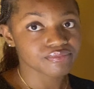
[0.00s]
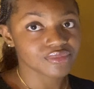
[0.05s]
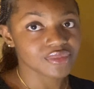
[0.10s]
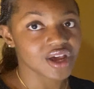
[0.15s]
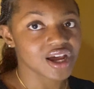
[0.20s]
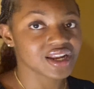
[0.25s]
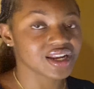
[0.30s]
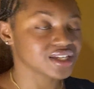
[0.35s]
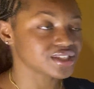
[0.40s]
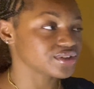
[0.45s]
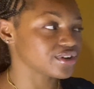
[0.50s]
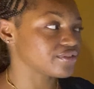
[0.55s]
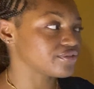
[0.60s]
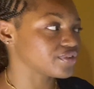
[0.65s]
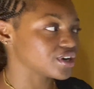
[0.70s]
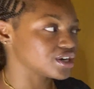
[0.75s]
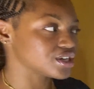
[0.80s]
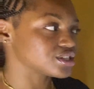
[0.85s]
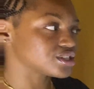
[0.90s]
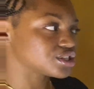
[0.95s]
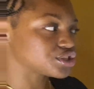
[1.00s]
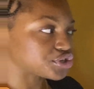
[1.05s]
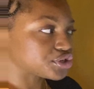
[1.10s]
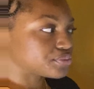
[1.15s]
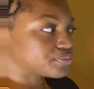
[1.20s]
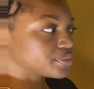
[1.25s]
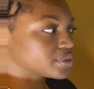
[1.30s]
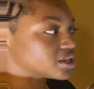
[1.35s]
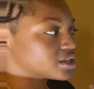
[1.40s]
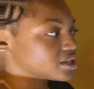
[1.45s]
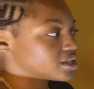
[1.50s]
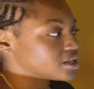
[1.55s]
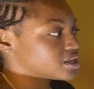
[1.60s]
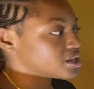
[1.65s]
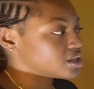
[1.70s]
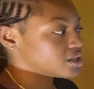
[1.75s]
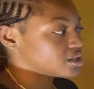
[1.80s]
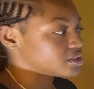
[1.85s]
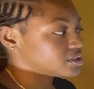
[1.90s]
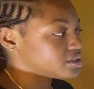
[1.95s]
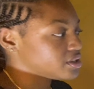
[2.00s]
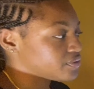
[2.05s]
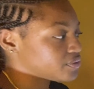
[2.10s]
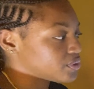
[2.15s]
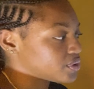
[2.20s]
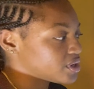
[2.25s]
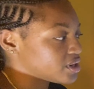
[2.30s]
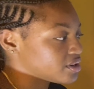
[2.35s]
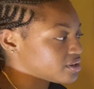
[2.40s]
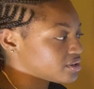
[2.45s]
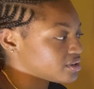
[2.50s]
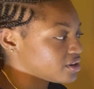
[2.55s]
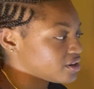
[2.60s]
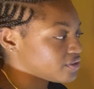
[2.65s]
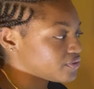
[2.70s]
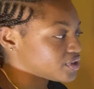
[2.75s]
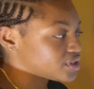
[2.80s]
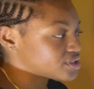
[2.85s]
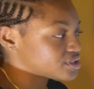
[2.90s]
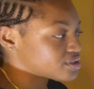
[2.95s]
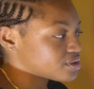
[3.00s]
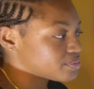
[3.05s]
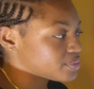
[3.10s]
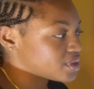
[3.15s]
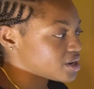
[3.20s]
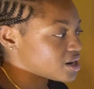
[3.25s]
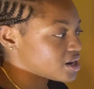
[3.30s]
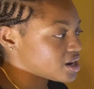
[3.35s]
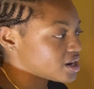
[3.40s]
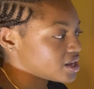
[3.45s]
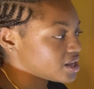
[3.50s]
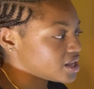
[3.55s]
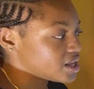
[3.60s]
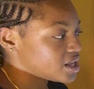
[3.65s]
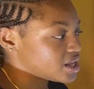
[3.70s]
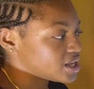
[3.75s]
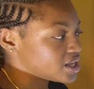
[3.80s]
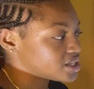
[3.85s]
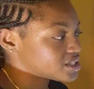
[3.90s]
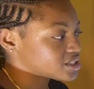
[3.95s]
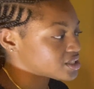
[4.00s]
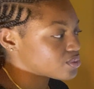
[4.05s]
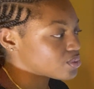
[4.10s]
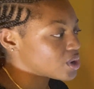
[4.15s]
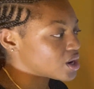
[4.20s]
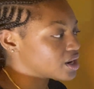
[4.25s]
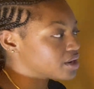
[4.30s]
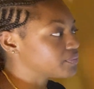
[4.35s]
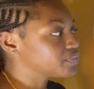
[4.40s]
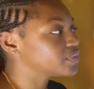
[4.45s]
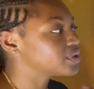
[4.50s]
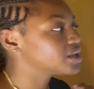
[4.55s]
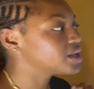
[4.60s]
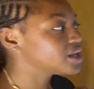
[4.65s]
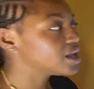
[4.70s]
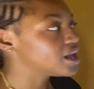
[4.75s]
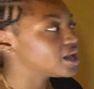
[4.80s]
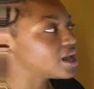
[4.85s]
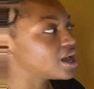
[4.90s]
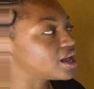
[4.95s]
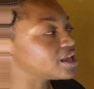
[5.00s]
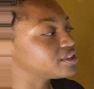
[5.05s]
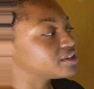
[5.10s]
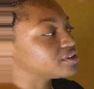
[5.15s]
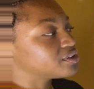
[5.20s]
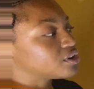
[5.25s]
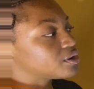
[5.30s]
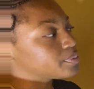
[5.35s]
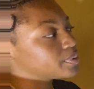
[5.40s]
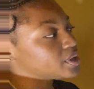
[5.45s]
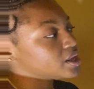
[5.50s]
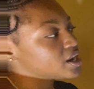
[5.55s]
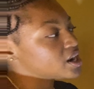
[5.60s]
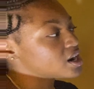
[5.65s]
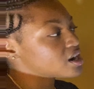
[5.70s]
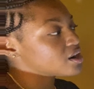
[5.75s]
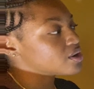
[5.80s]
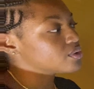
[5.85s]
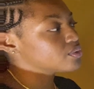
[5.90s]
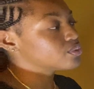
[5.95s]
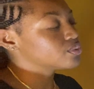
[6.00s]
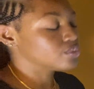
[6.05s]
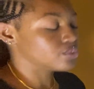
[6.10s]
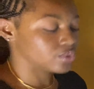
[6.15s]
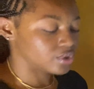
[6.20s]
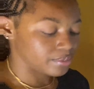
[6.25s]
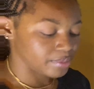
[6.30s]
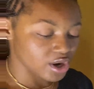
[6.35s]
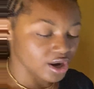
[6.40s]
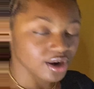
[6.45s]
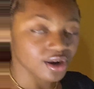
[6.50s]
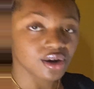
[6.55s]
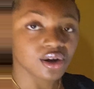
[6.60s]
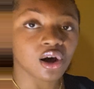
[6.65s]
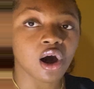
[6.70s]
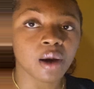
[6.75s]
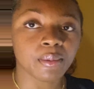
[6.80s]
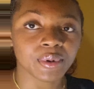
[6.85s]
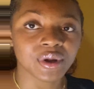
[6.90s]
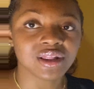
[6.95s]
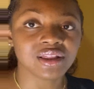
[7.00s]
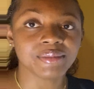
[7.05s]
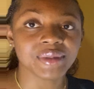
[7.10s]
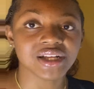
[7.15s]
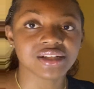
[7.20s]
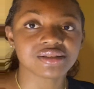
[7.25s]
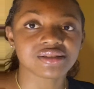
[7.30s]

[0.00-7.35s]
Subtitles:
And that's our first term. Therefore, our first number is 1. And then up here would be our upper limit.